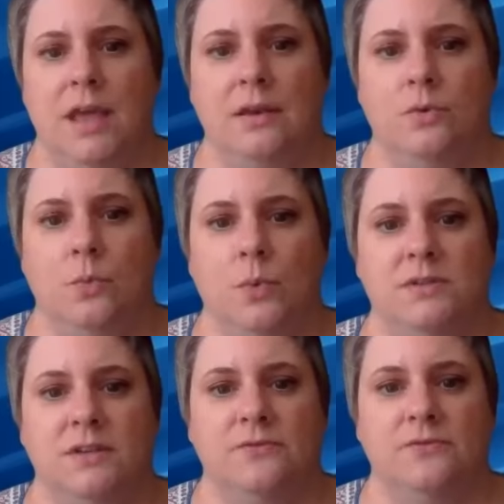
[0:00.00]
in
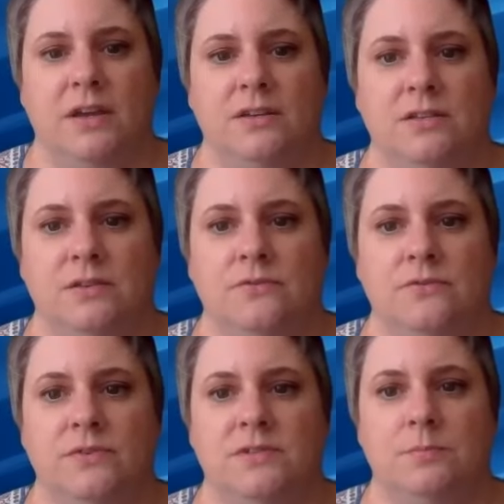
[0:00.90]
and was
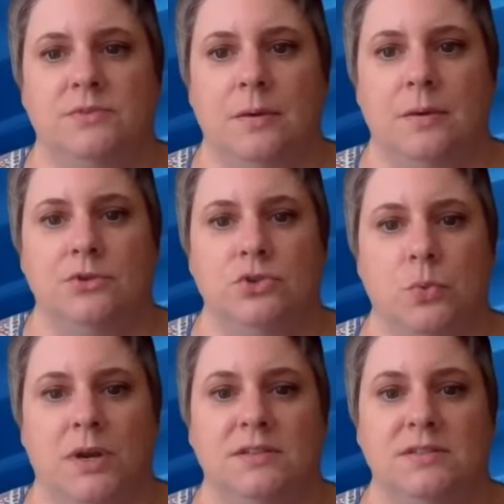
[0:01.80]
effective
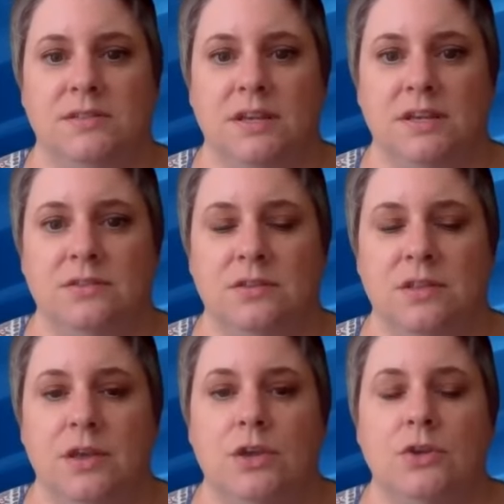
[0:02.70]
September
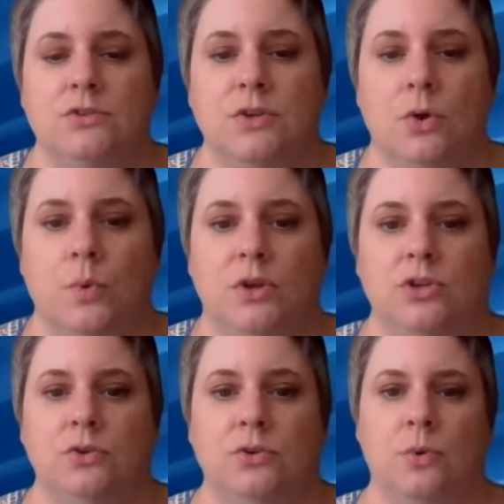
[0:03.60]
26th.
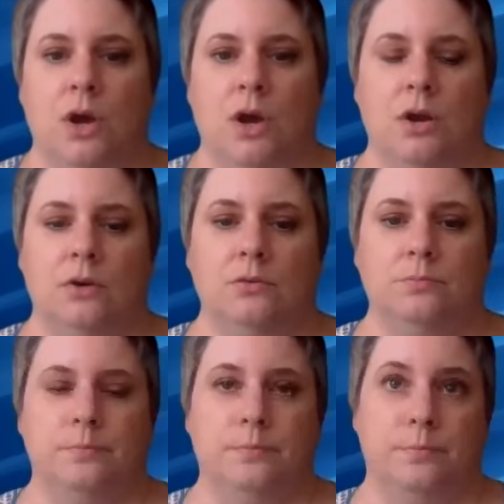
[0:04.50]
So when you
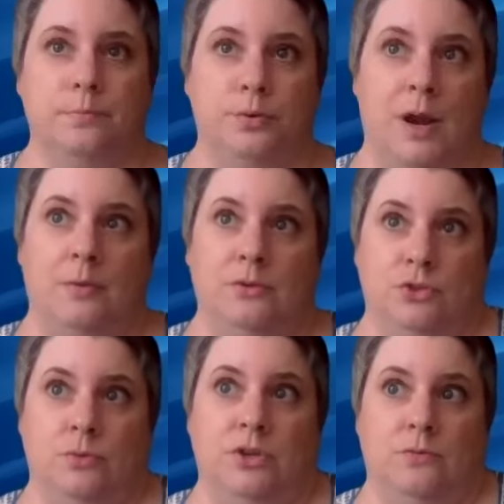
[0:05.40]
are
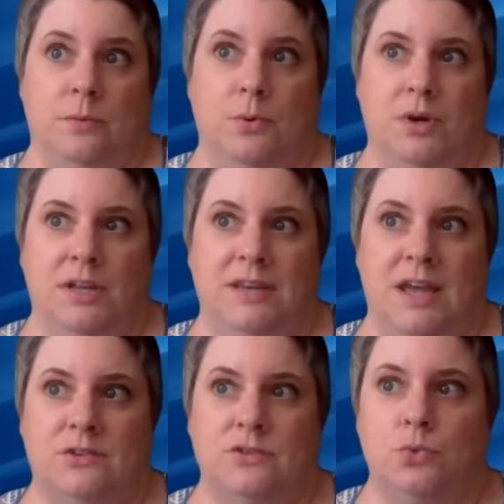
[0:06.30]
doing your reporting
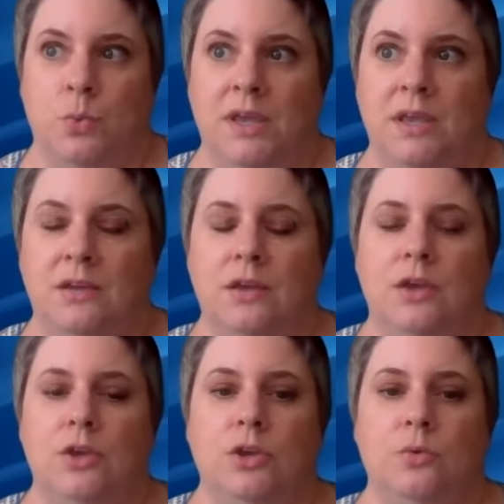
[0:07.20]
next week,
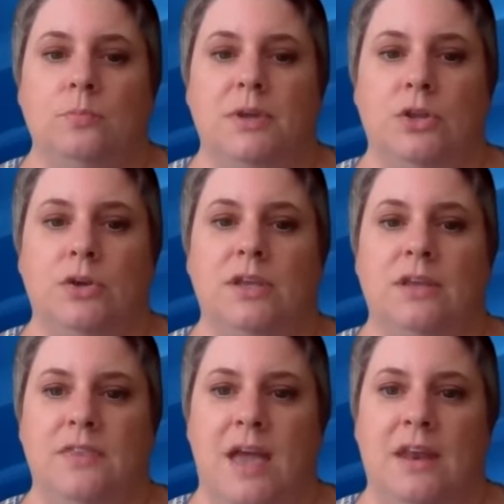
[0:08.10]
you would be
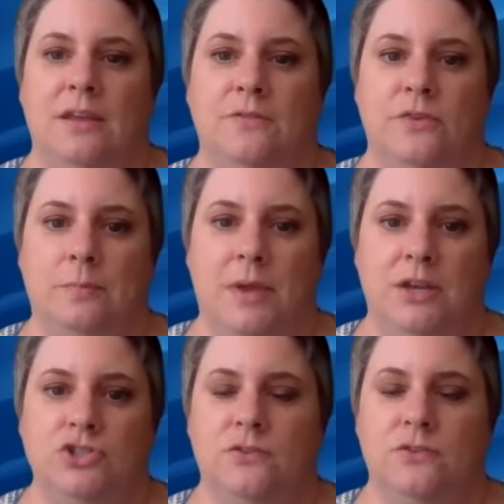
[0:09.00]
looking at that
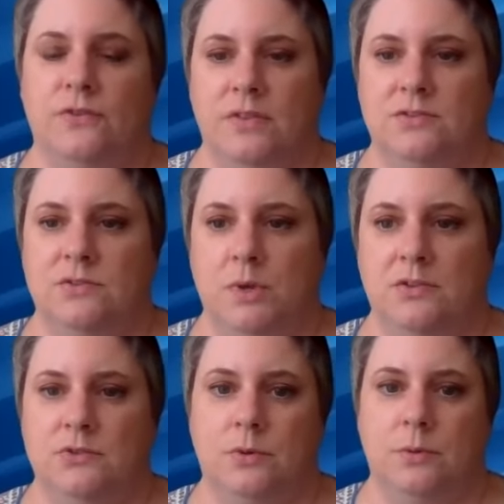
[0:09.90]
information for this
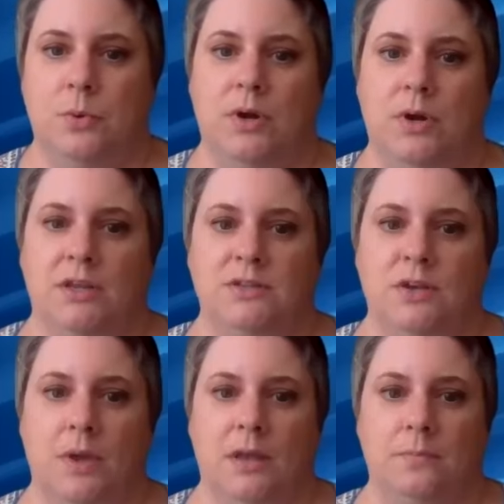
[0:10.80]
week's reporting.
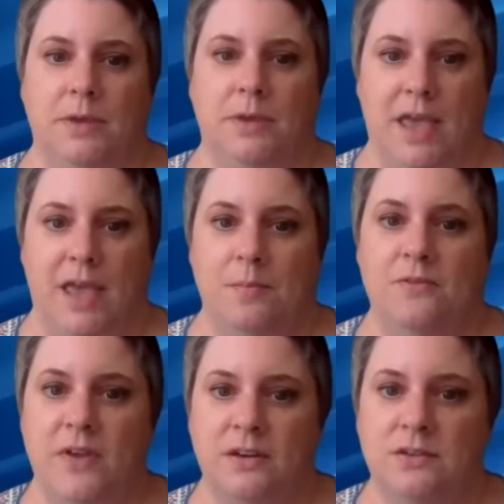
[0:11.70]
So it became
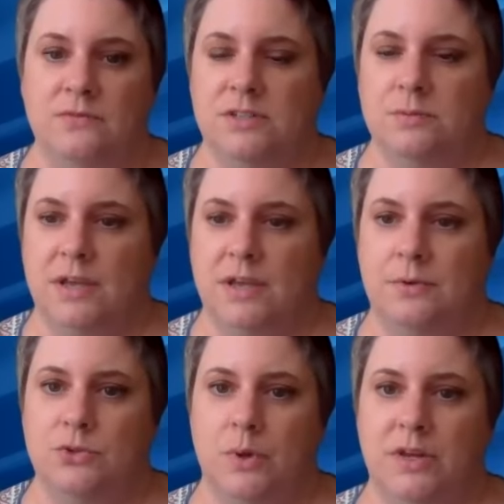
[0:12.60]
effective
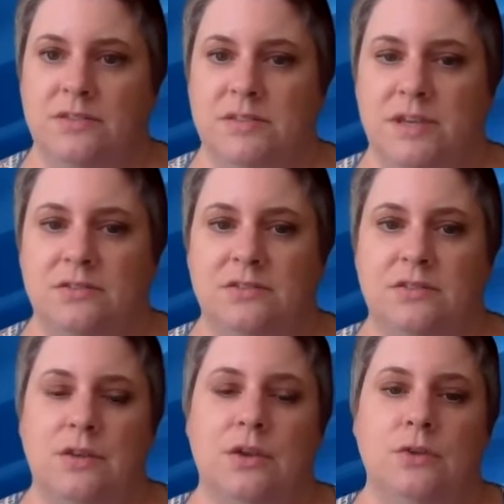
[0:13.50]
September
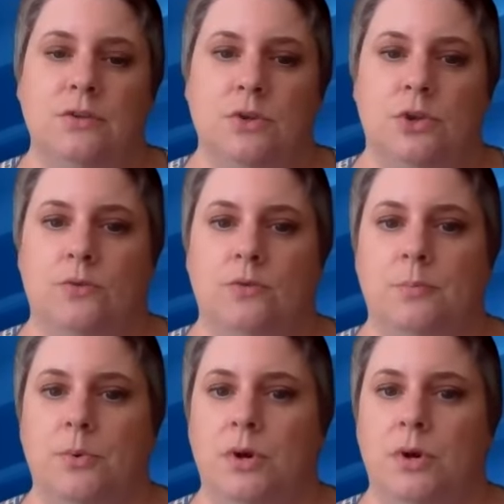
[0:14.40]
26th. So your
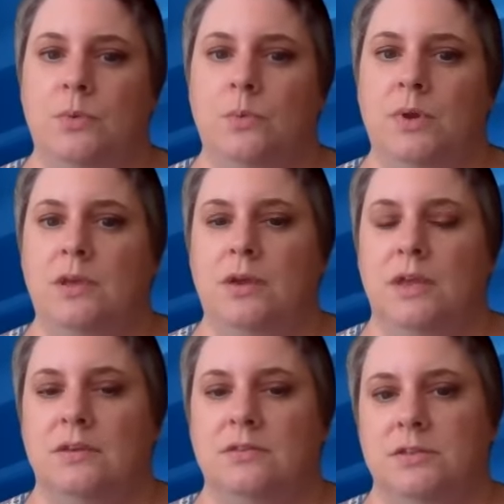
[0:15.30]
reporting week
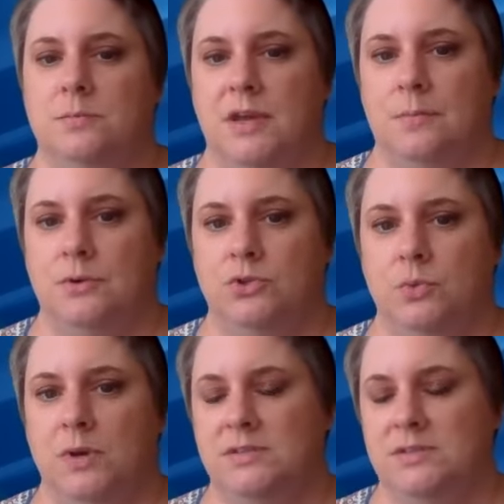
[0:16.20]
is September
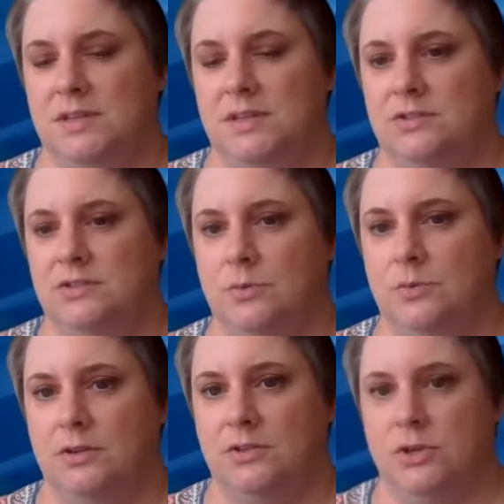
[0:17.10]
26th
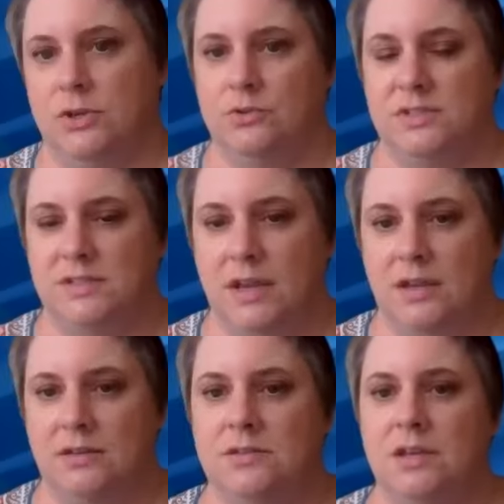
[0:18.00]
to October
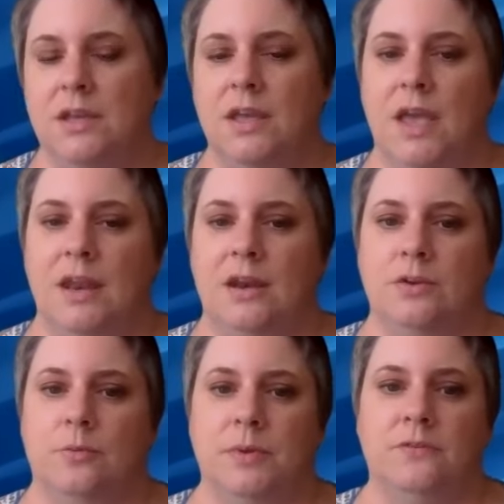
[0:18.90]
2nd, and
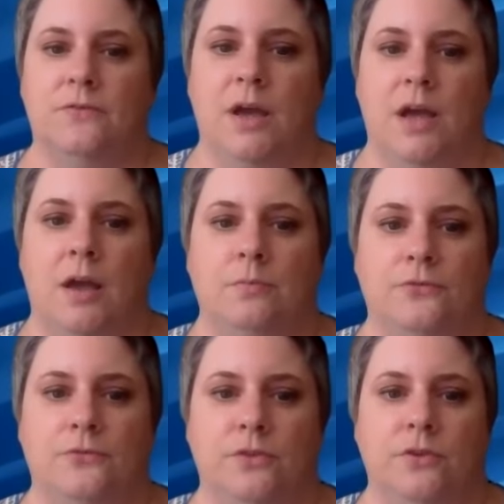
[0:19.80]
it'll be
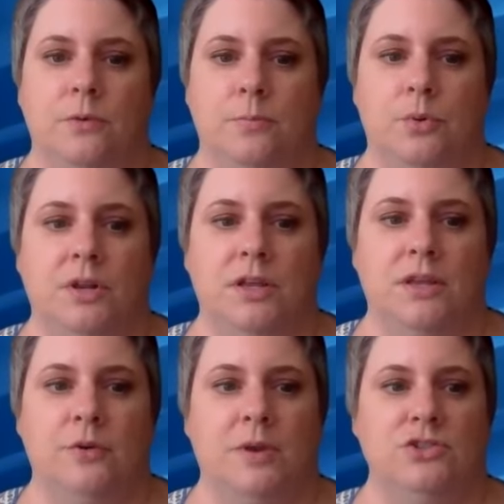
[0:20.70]
for the reporting
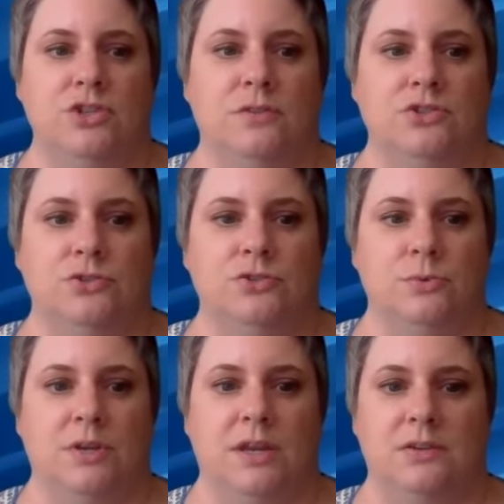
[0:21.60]
information that you're
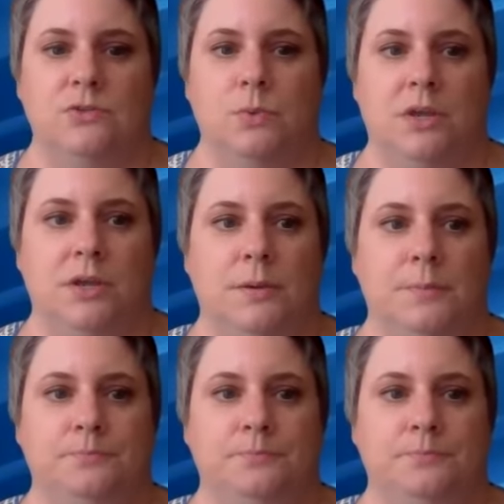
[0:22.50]
doing next week.